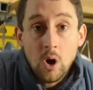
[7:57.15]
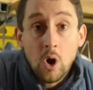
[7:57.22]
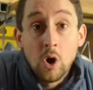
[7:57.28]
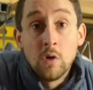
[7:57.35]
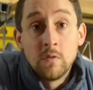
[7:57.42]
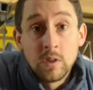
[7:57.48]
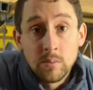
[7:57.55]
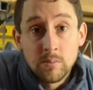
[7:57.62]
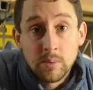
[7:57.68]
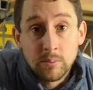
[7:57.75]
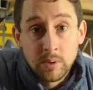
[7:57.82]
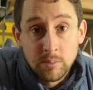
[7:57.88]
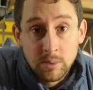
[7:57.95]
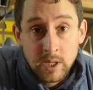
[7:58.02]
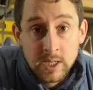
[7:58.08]
over the
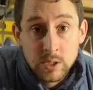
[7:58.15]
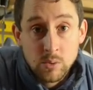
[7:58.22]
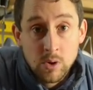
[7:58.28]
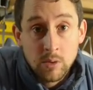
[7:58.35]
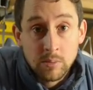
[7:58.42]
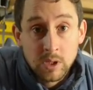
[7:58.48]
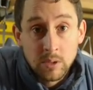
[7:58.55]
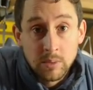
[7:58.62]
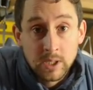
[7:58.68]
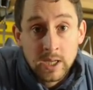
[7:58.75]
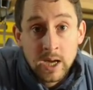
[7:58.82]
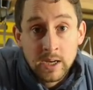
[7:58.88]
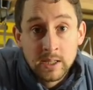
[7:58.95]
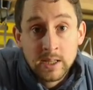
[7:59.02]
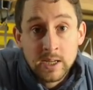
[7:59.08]
place where I'm going to be
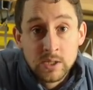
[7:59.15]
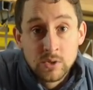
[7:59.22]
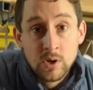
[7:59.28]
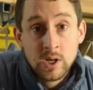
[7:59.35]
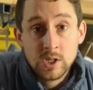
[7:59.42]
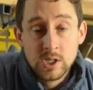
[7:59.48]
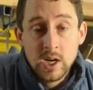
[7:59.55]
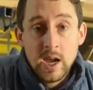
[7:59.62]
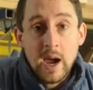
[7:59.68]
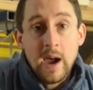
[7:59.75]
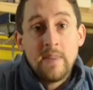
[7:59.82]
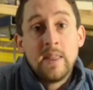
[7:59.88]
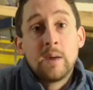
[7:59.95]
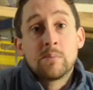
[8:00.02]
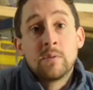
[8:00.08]
cutting that trench,
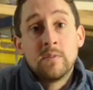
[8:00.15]
and that